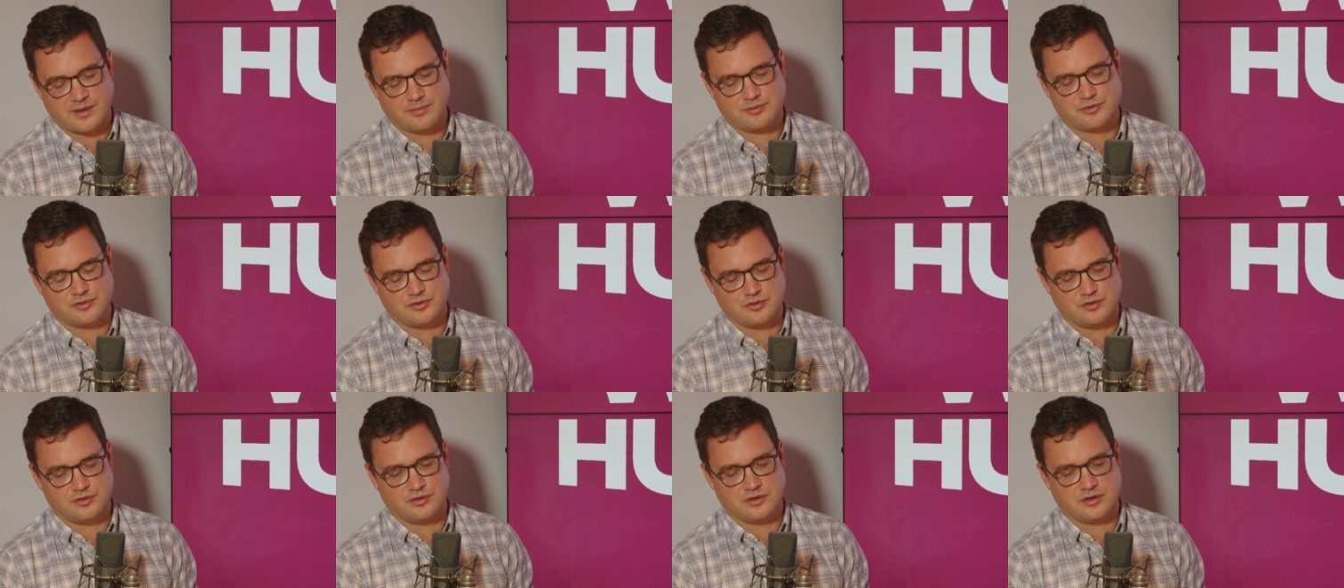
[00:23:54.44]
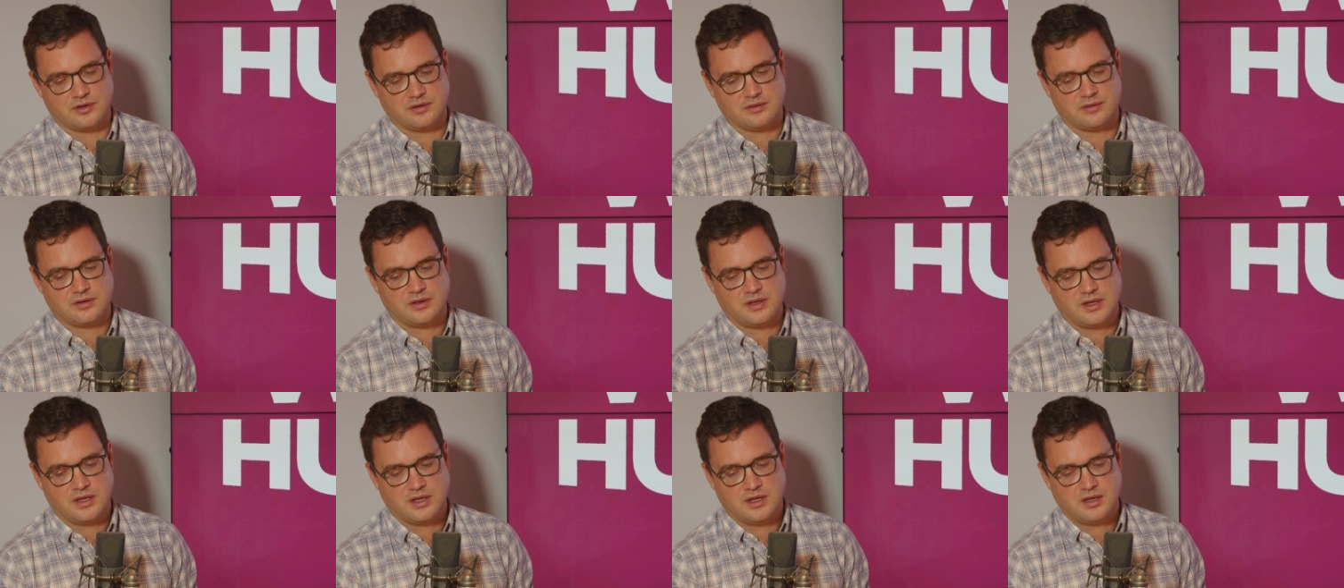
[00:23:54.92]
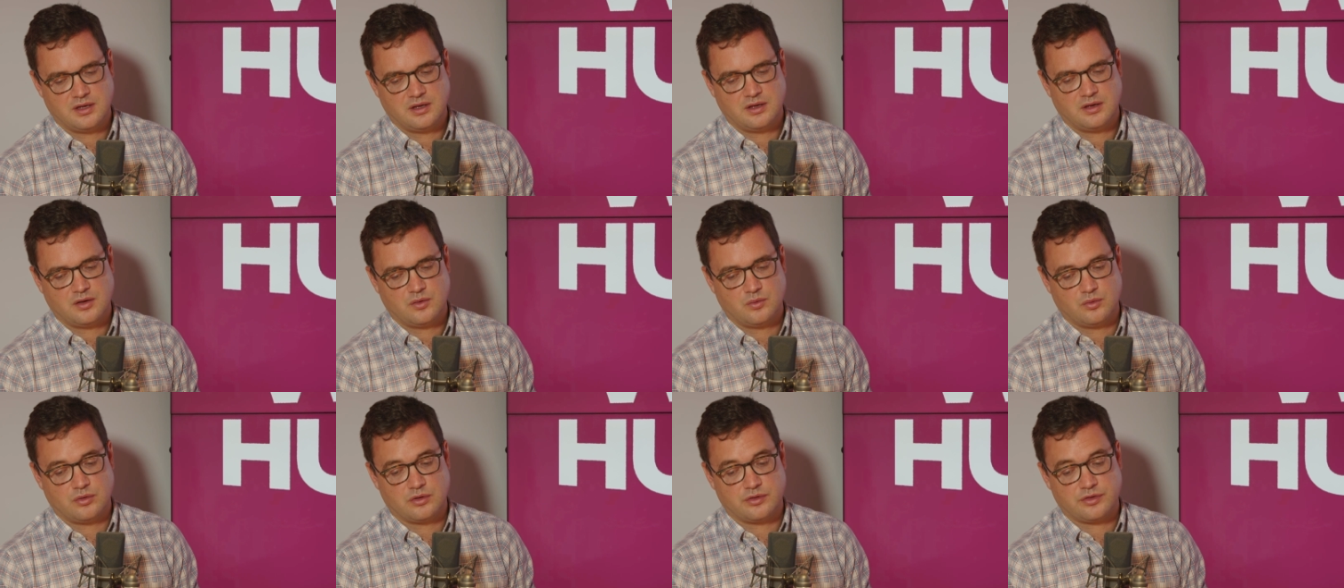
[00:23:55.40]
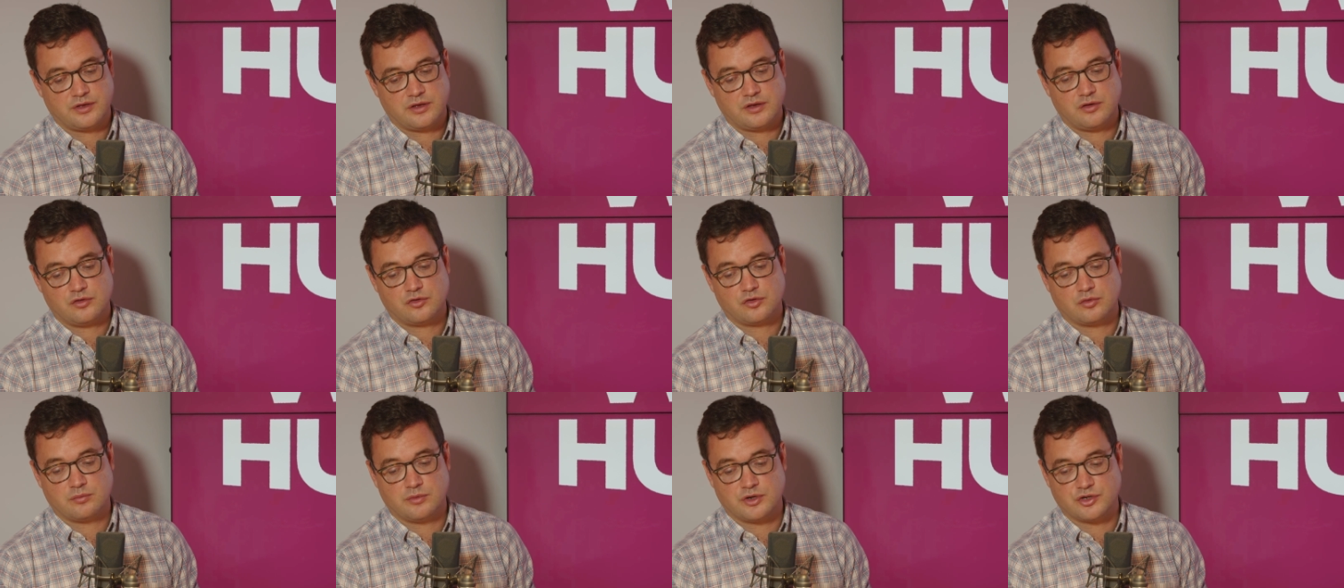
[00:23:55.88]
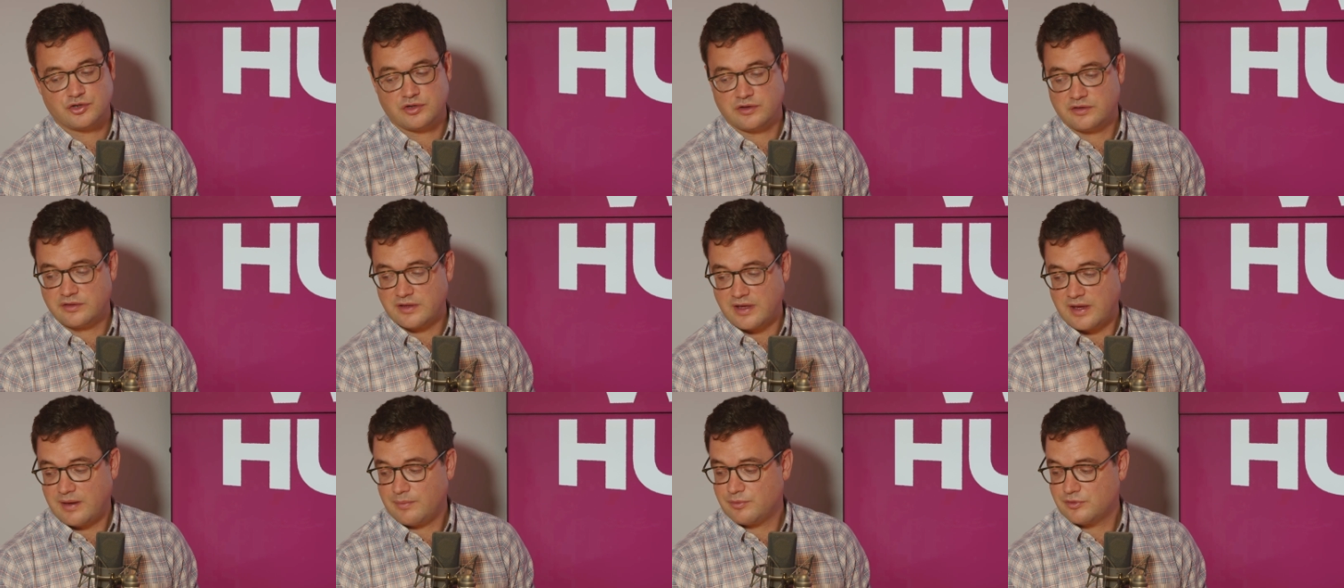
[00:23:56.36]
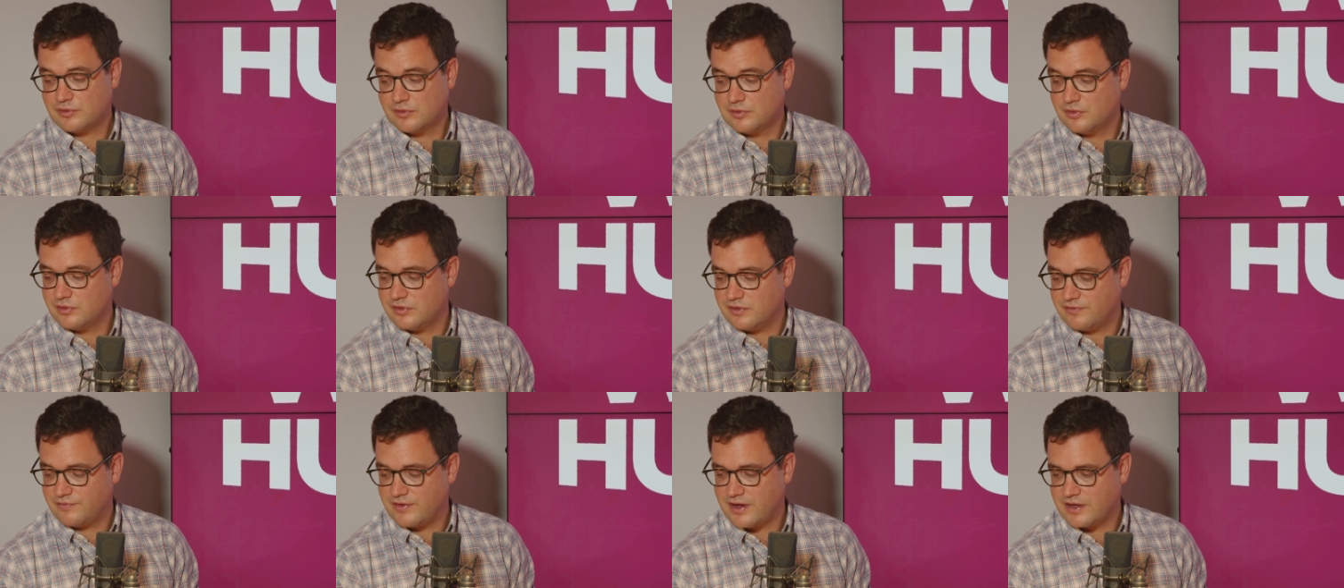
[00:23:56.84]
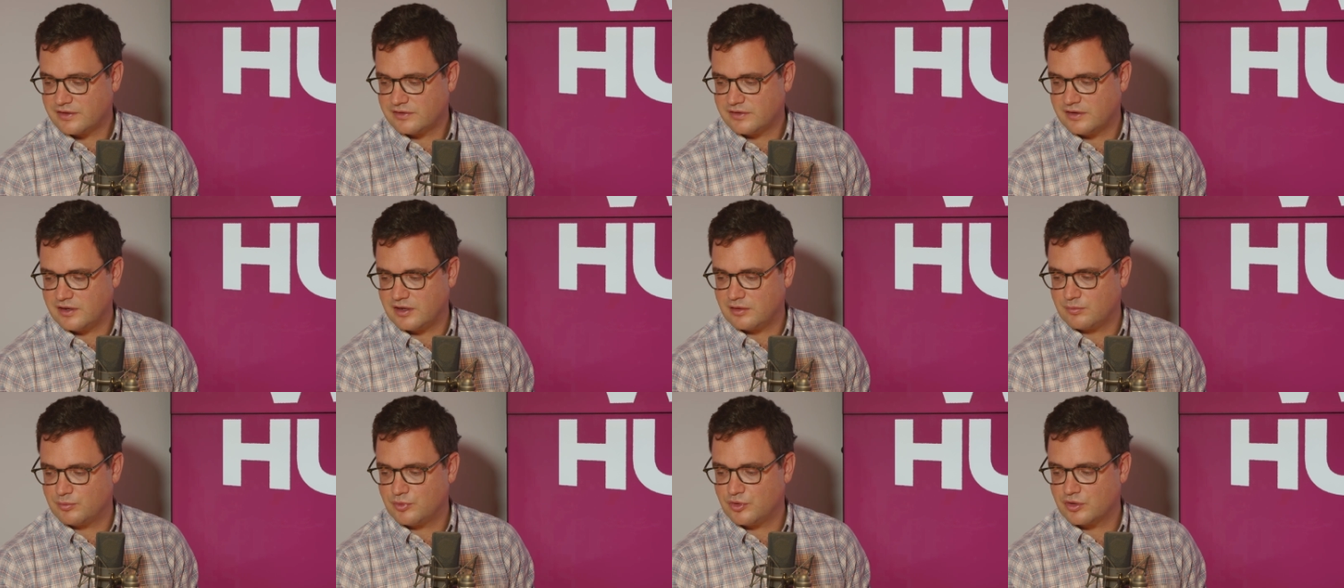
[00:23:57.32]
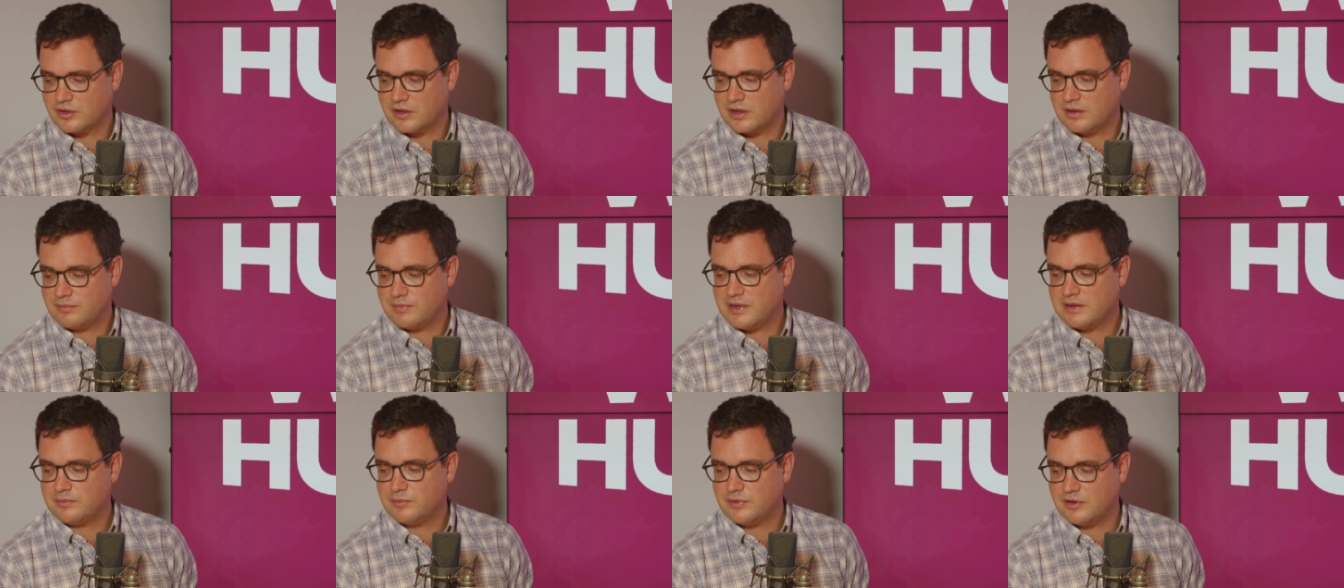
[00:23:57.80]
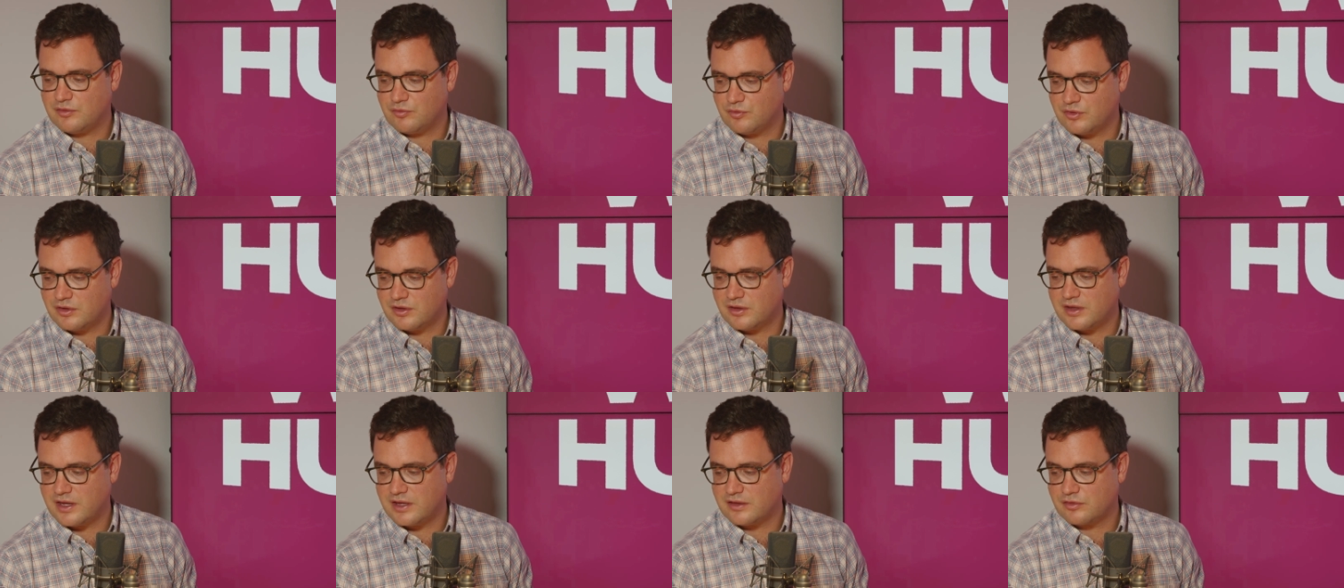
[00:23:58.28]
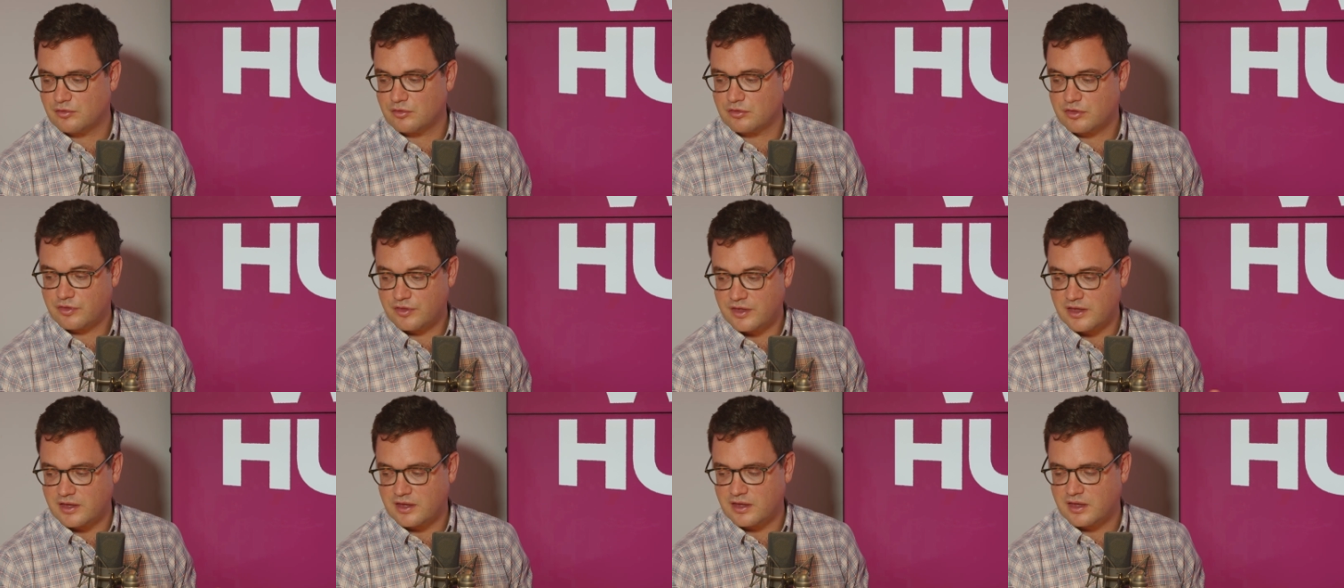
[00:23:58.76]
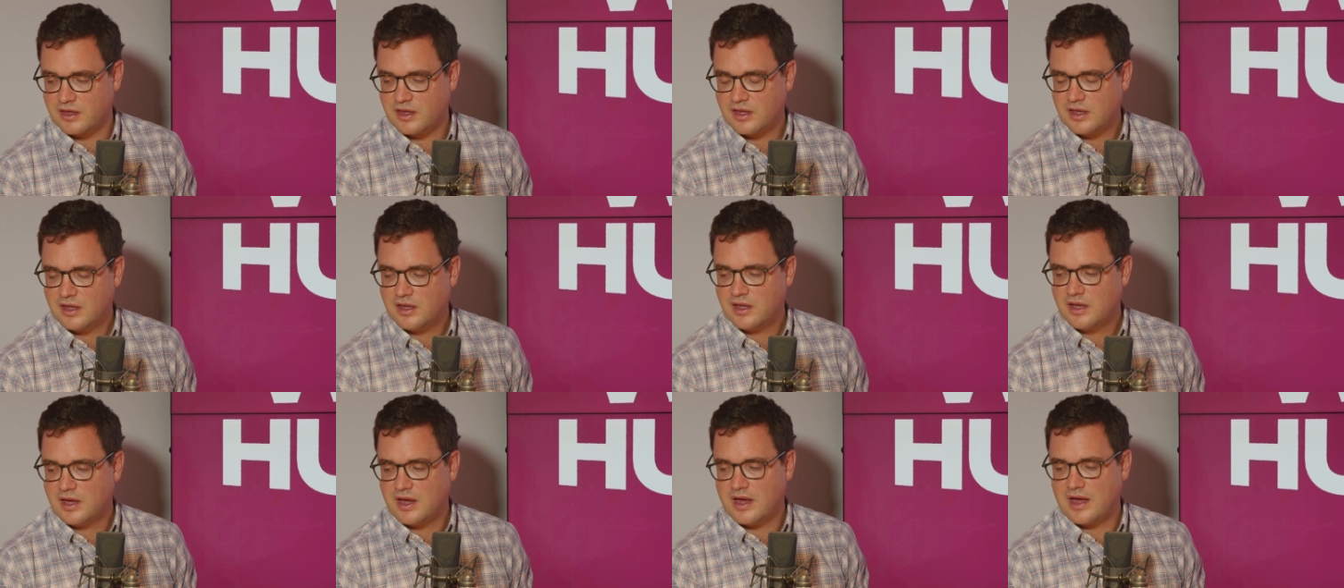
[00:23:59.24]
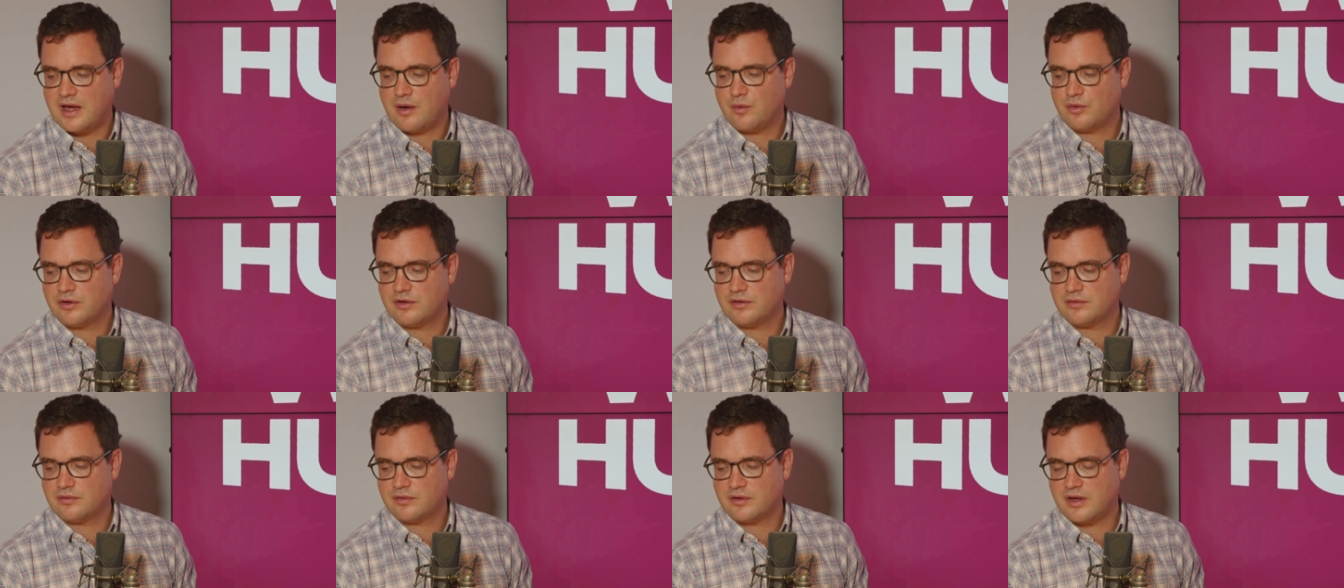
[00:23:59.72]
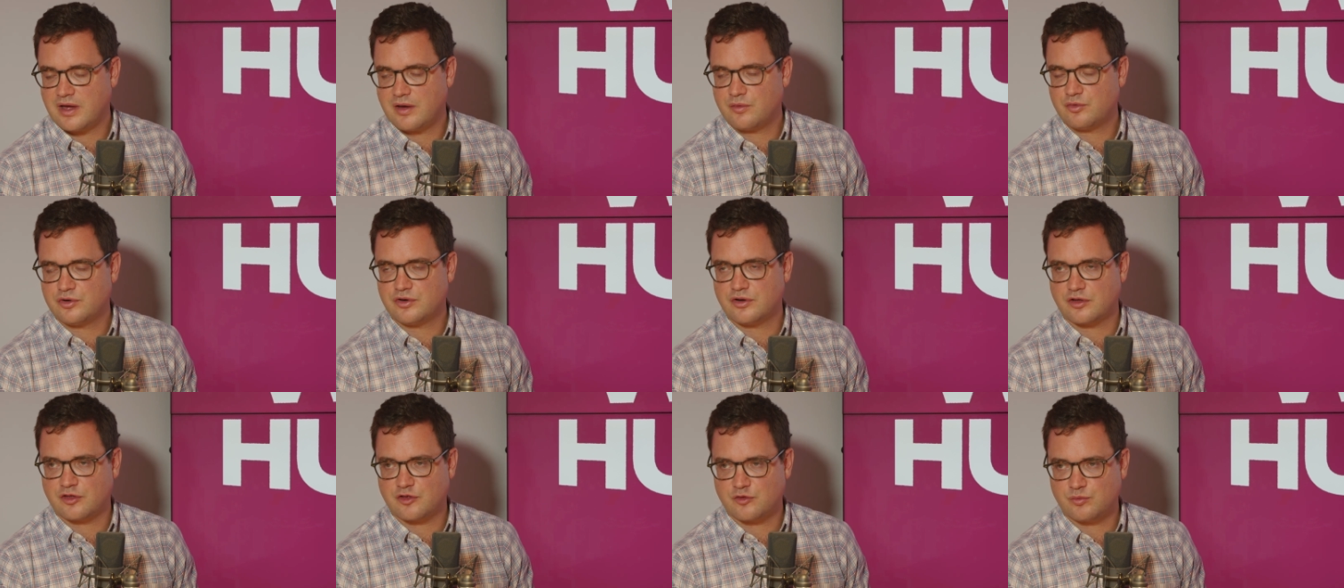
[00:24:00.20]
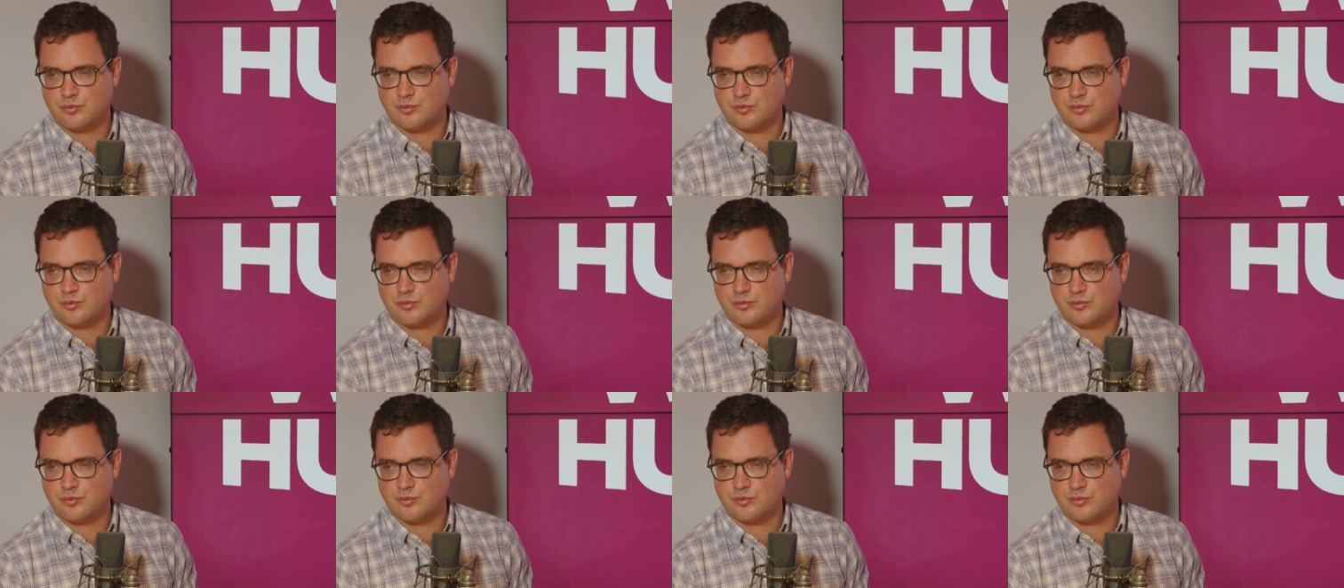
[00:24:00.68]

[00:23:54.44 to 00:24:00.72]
absolutely. Well, thank you so much. This is absolutely fascinating book. It made me realize or think, I want to